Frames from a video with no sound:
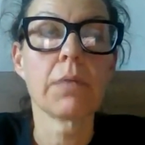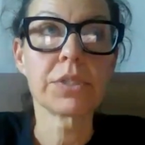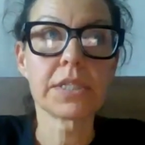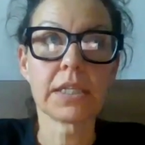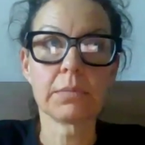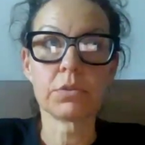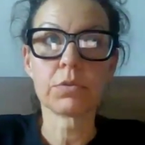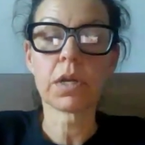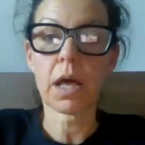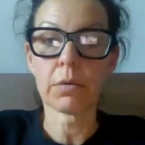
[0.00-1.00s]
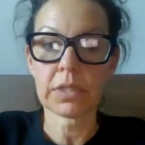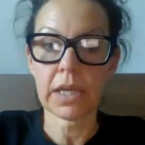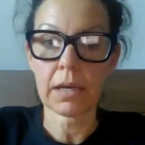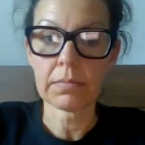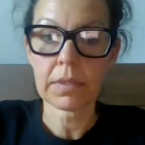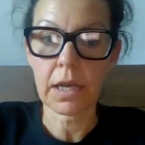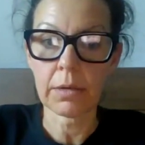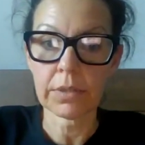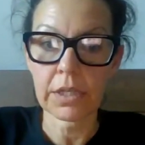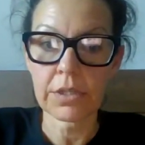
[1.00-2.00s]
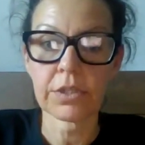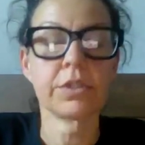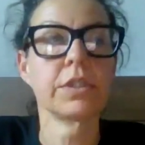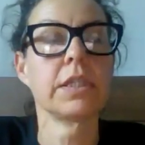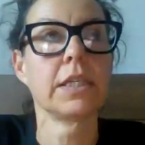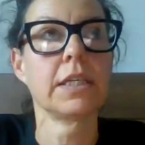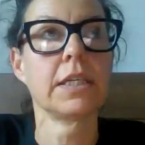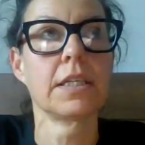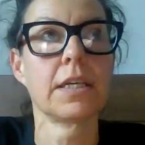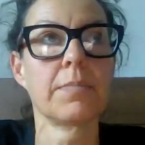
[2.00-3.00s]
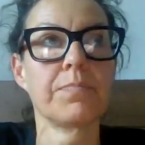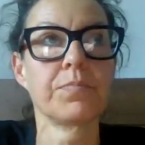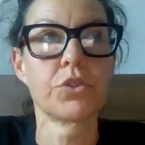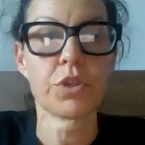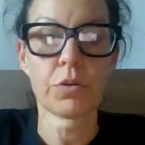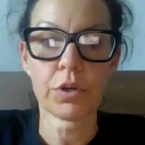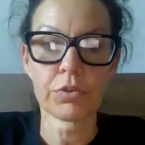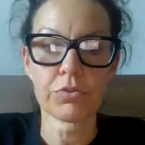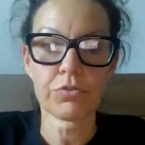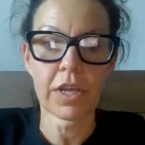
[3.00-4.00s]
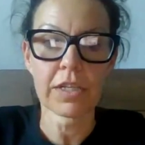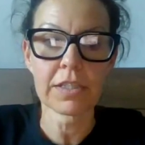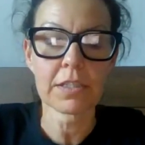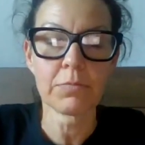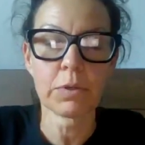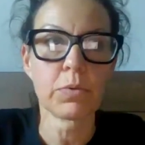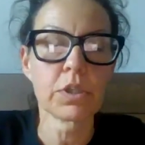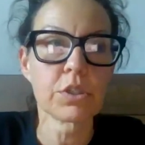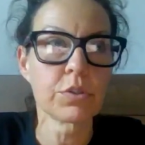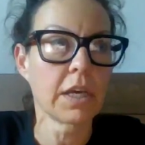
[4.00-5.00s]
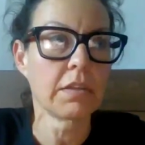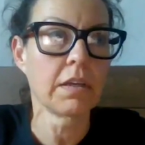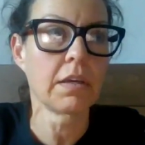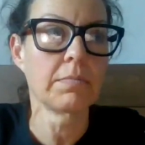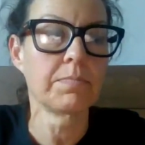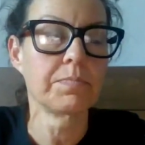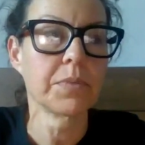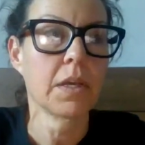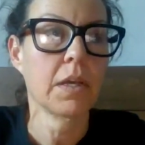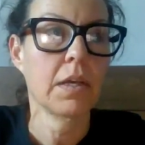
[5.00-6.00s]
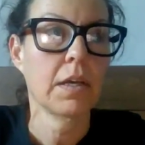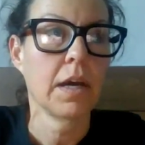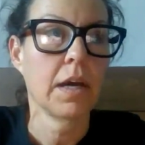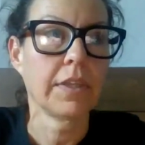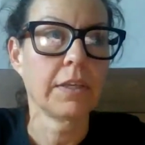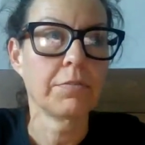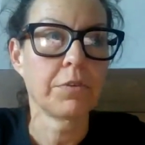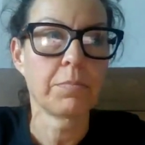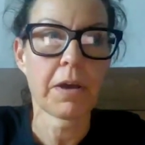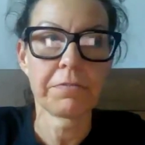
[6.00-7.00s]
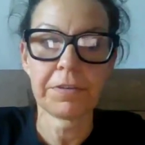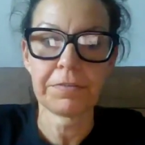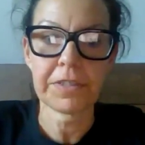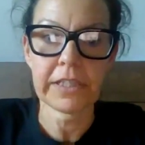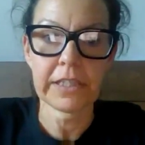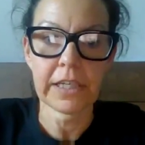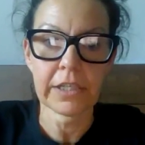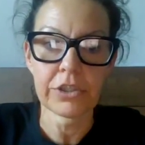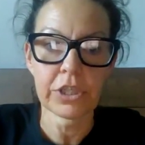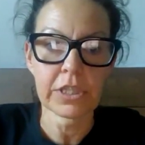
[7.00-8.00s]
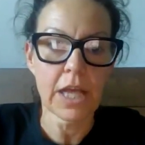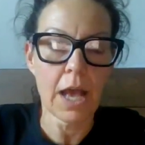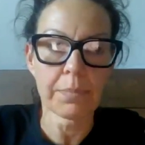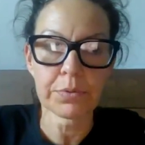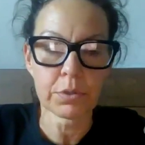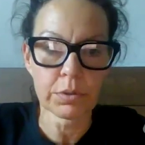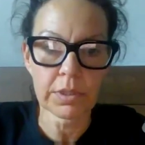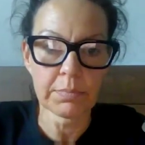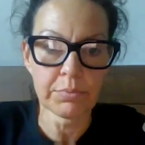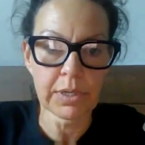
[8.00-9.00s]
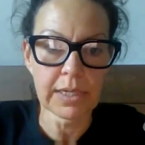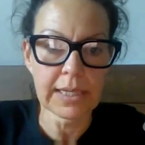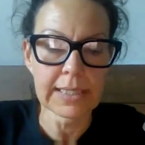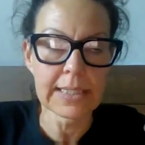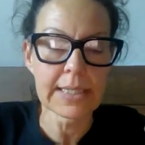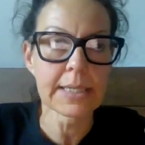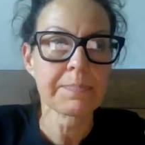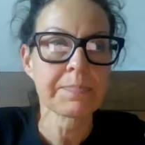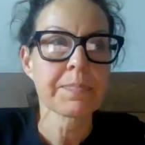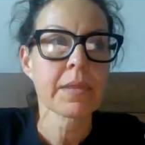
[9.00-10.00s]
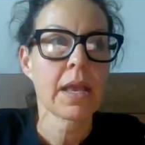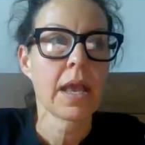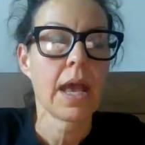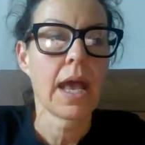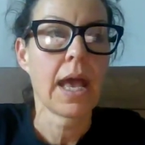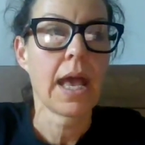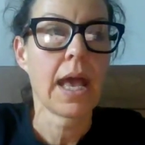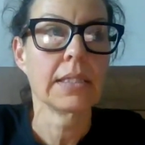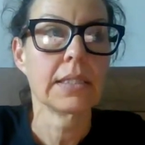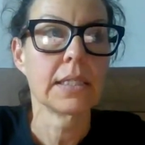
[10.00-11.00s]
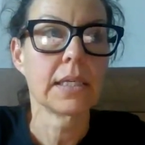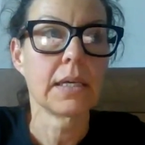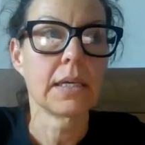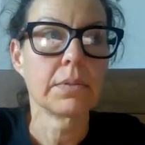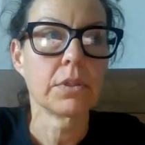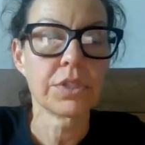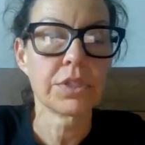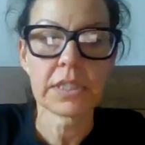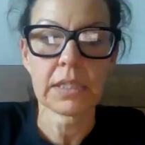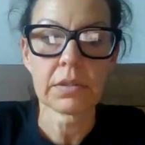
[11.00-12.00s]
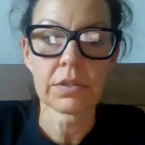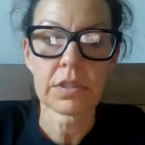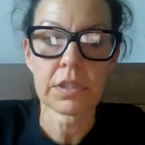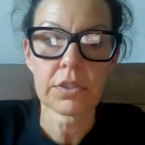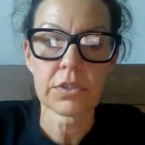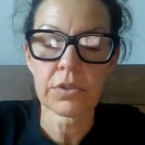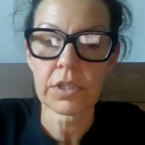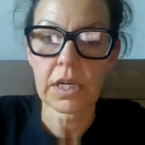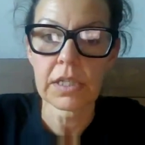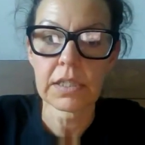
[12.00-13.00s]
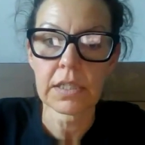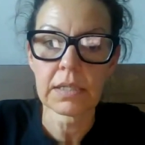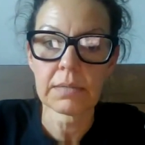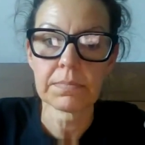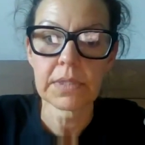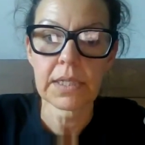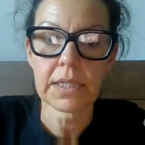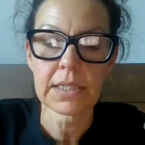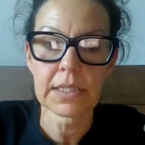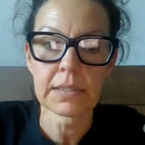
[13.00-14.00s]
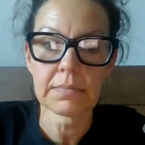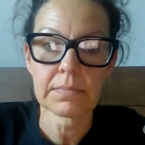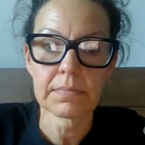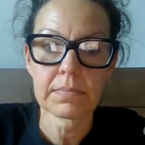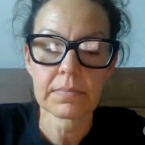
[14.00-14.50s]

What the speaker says: I would send them to Claudia Cerny in Stoke-on-Trent. We worked together, I think, for about 15 years. She's absolutely brilliant. and Costin Stoker in London.